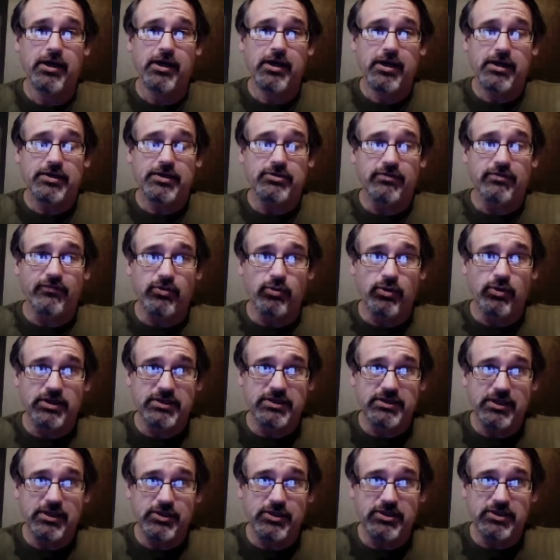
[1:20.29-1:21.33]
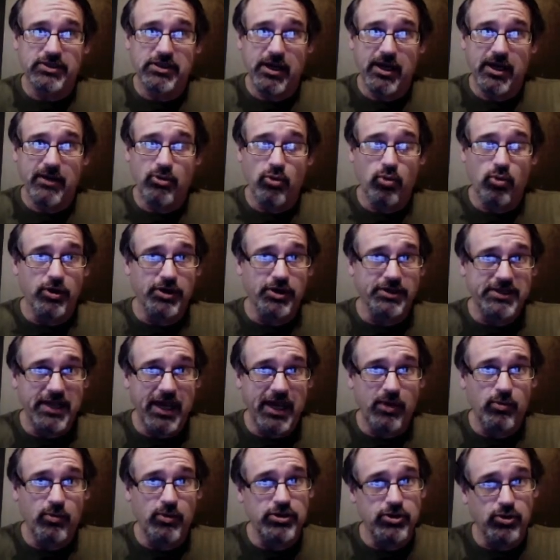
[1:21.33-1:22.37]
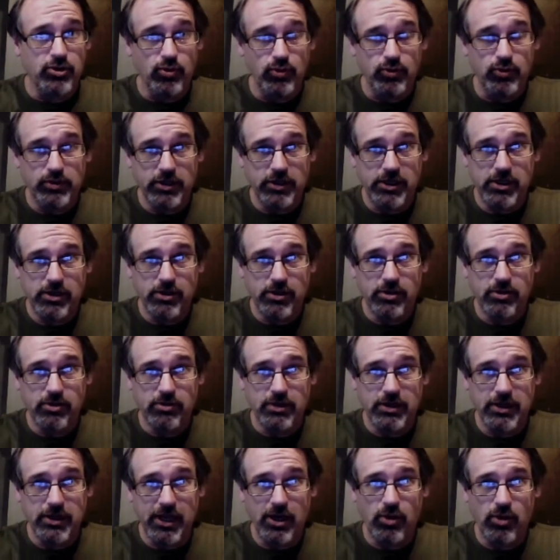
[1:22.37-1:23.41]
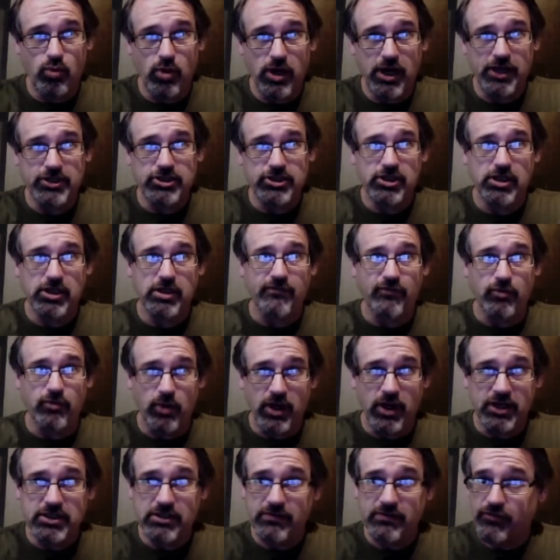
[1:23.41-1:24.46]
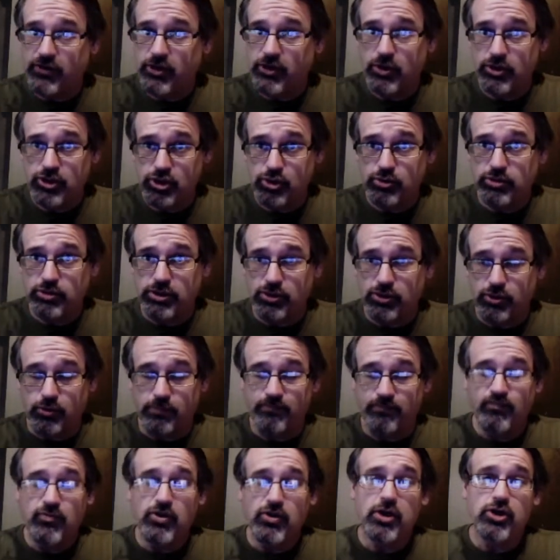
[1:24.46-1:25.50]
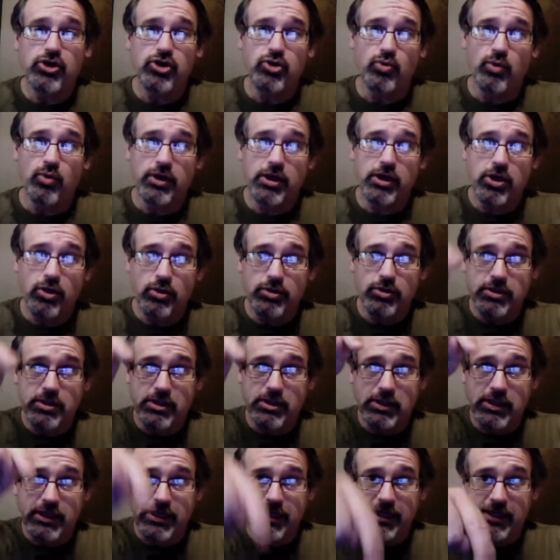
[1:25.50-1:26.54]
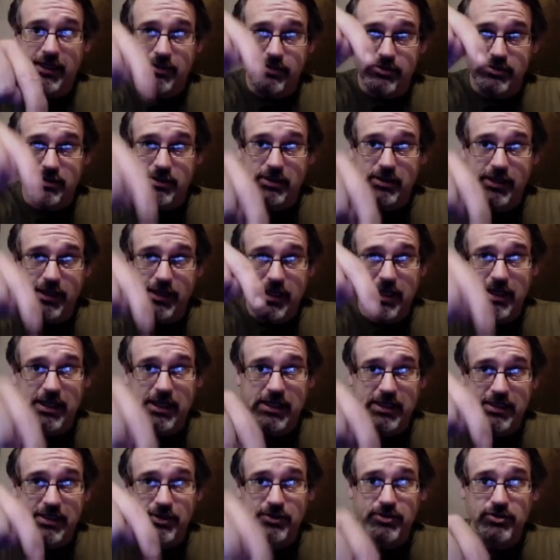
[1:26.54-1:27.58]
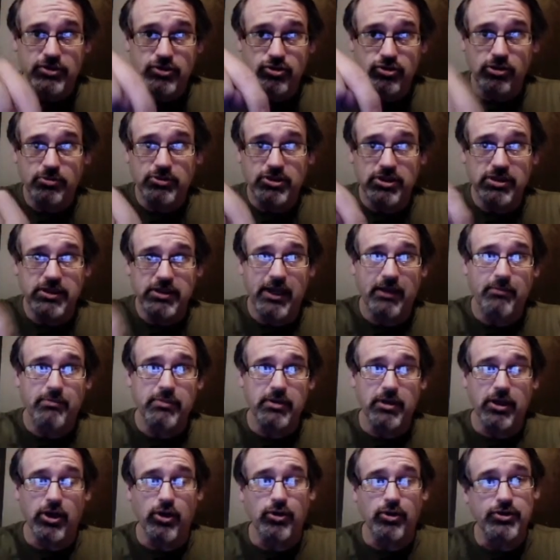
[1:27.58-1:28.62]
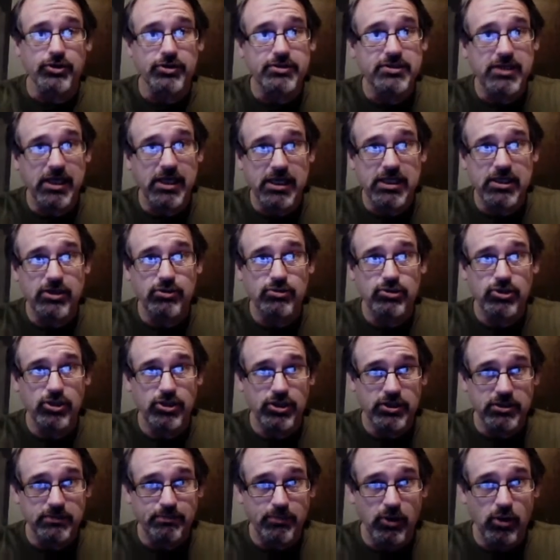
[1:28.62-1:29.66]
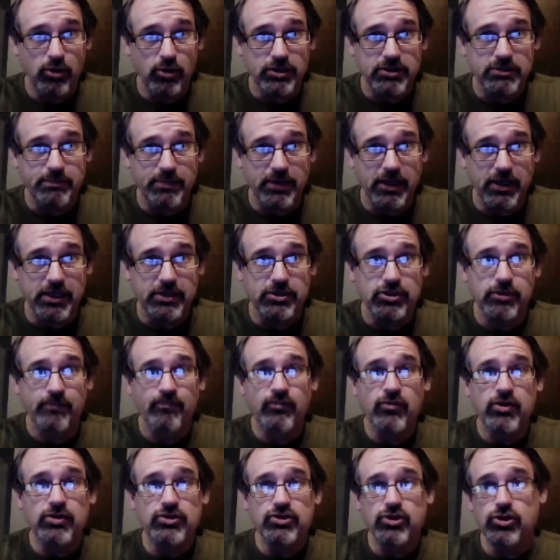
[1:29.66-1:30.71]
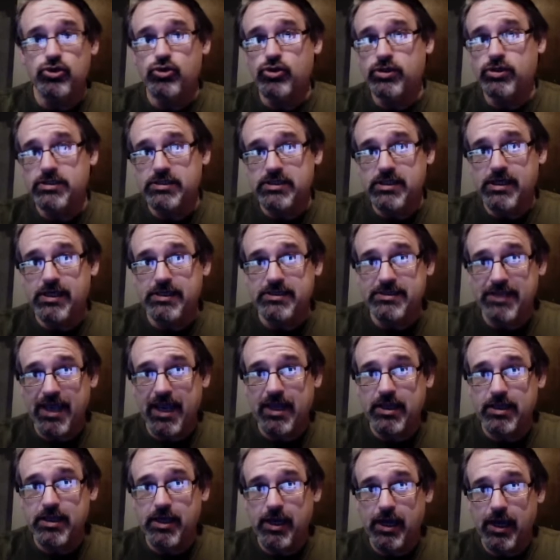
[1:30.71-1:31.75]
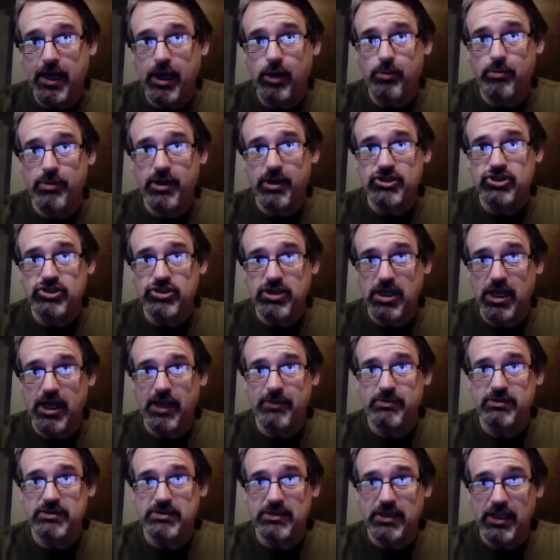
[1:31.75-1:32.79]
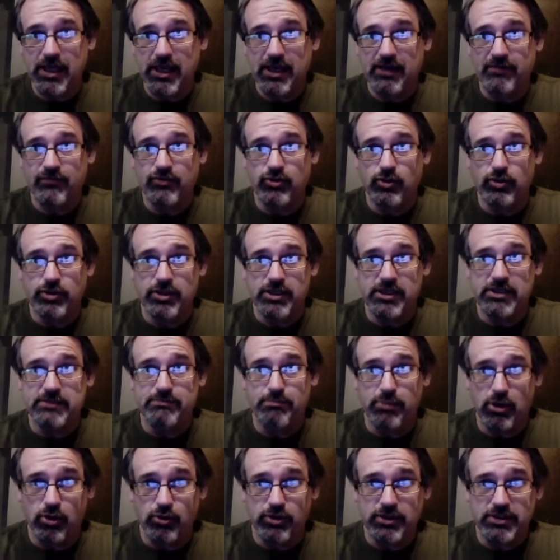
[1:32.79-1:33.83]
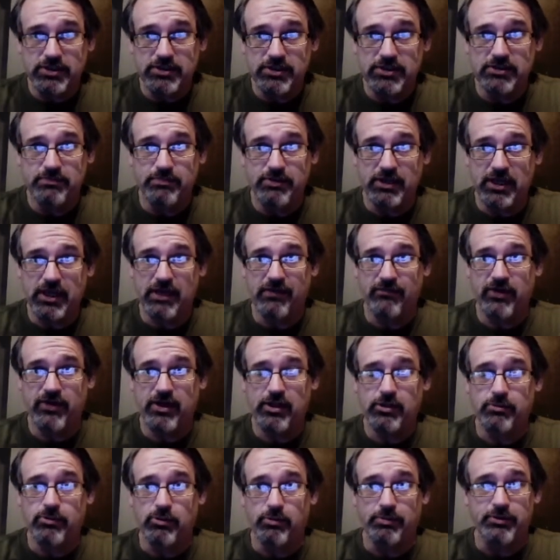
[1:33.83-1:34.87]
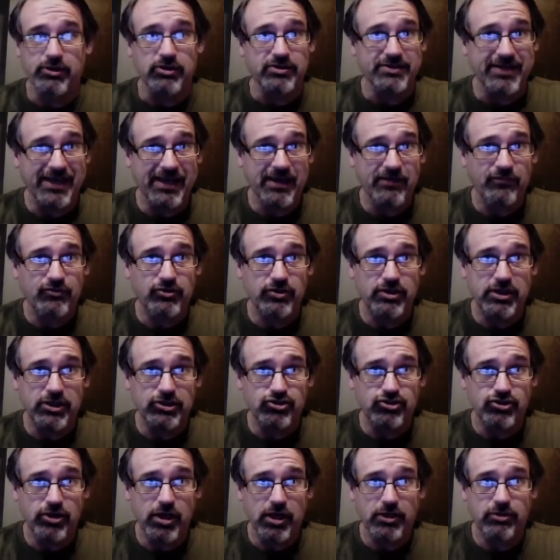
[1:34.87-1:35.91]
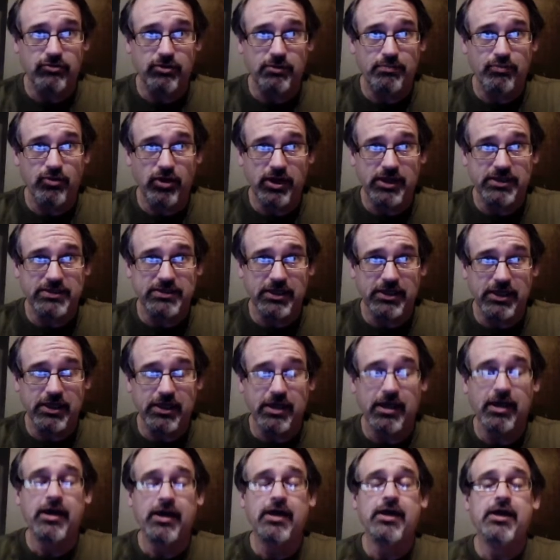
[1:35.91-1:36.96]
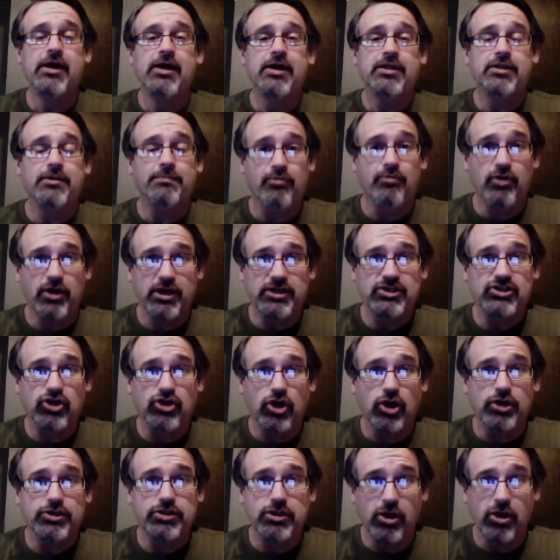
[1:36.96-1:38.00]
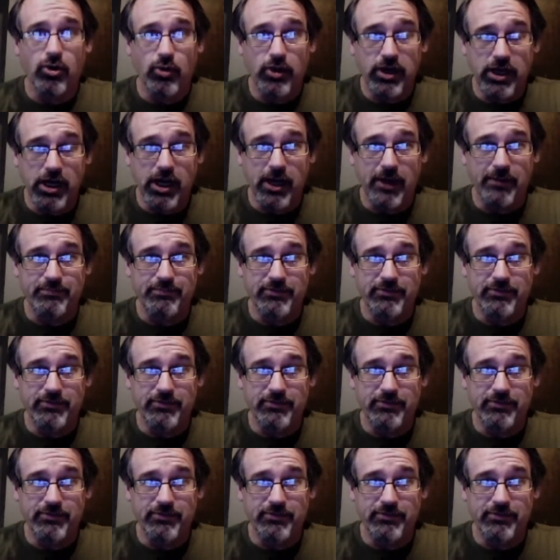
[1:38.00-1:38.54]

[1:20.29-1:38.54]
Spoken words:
So if you want to see this timer where it's at when you're here now watching, if you're watching the video on YouTube, you want to go to the link. There's a link in the description down below that'll take you to this bonus page so you can see exactly how much time is left on these bonuses being available, because after the introductory pricing, the price starts going up.